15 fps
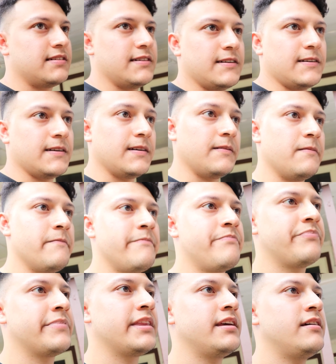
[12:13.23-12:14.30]

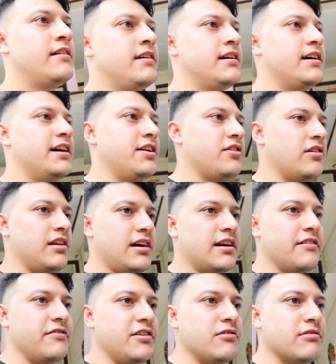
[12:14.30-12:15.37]
I know a
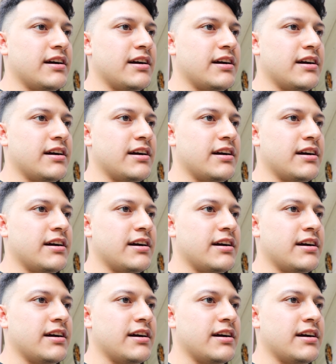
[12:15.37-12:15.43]
lot of you